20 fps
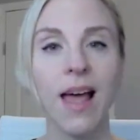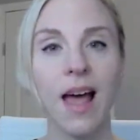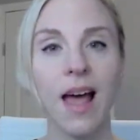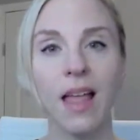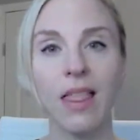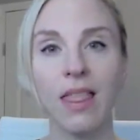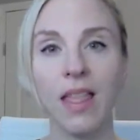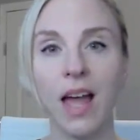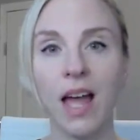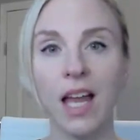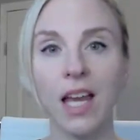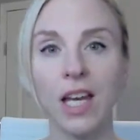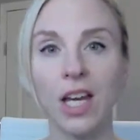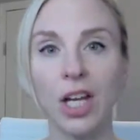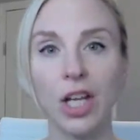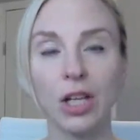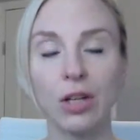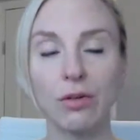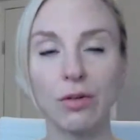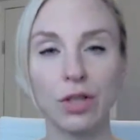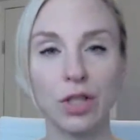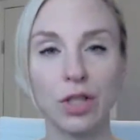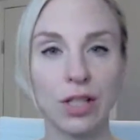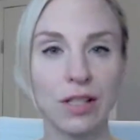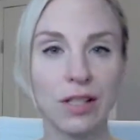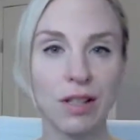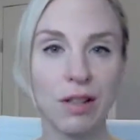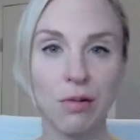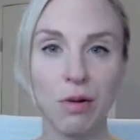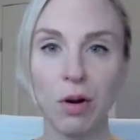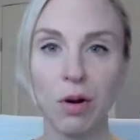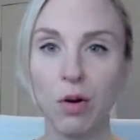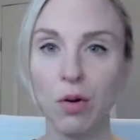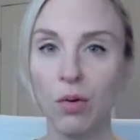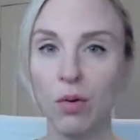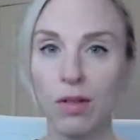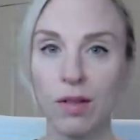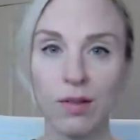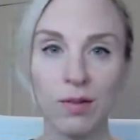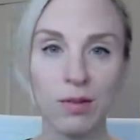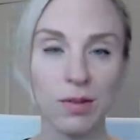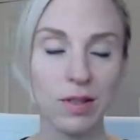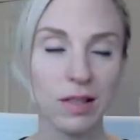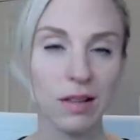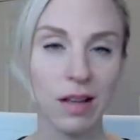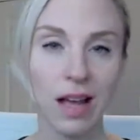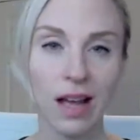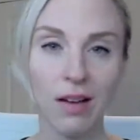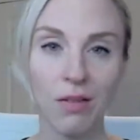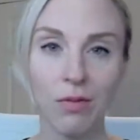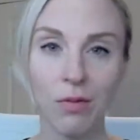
and then you just throw those